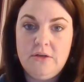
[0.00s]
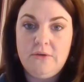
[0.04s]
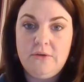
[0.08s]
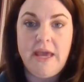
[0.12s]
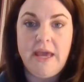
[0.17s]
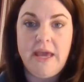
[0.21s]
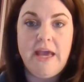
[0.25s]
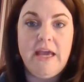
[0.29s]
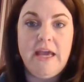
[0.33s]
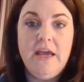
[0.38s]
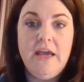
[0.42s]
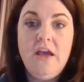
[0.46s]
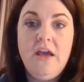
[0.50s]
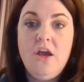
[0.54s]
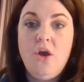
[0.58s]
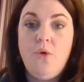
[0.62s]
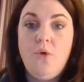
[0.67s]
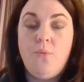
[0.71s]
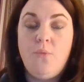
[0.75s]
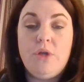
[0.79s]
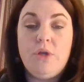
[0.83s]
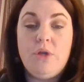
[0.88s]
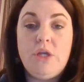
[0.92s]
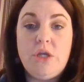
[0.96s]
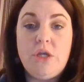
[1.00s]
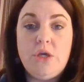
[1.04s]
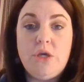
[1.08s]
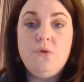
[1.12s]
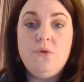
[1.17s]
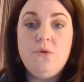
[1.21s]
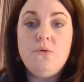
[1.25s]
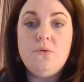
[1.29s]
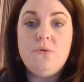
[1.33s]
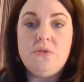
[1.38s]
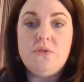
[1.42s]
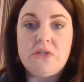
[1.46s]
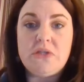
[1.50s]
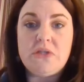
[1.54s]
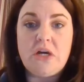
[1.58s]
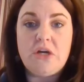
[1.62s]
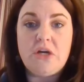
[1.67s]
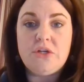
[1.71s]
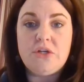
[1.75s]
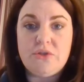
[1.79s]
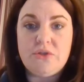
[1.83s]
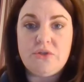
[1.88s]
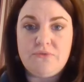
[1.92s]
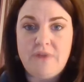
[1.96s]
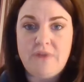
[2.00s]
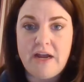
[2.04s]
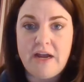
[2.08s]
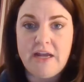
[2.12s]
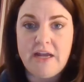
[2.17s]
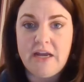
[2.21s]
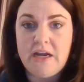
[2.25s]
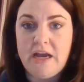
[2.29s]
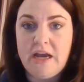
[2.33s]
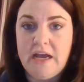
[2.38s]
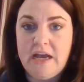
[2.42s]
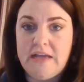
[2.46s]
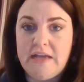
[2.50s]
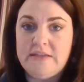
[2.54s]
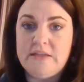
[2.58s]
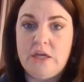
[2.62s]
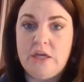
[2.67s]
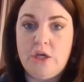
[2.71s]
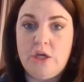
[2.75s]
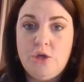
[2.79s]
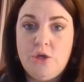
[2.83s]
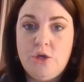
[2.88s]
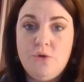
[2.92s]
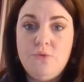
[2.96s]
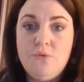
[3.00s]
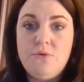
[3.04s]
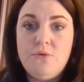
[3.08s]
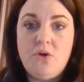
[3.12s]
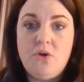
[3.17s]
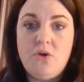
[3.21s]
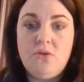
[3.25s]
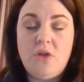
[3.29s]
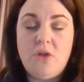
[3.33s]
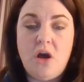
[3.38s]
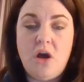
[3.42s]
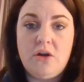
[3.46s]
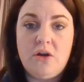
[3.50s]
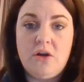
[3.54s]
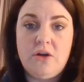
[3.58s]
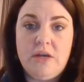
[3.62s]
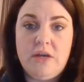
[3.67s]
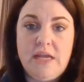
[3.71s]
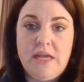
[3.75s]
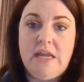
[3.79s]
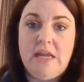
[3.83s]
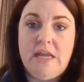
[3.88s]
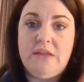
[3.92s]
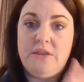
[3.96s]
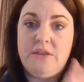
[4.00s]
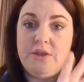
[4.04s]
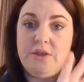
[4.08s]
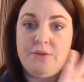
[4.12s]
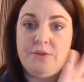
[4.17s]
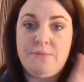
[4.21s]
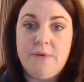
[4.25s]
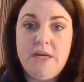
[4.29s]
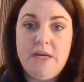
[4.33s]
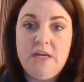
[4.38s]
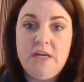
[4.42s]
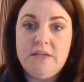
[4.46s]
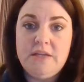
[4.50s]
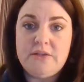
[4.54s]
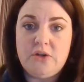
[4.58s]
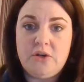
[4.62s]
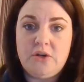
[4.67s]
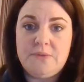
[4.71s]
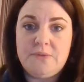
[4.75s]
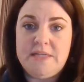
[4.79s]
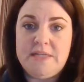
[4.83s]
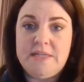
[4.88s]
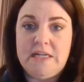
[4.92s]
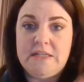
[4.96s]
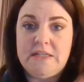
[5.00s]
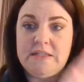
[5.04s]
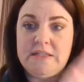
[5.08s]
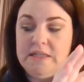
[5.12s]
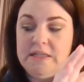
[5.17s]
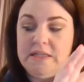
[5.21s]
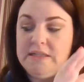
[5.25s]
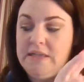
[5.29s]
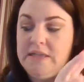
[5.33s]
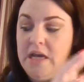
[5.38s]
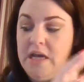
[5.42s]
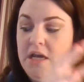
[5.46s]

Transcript: Okay. When you start to recognize that you no longer need the 3D circumstances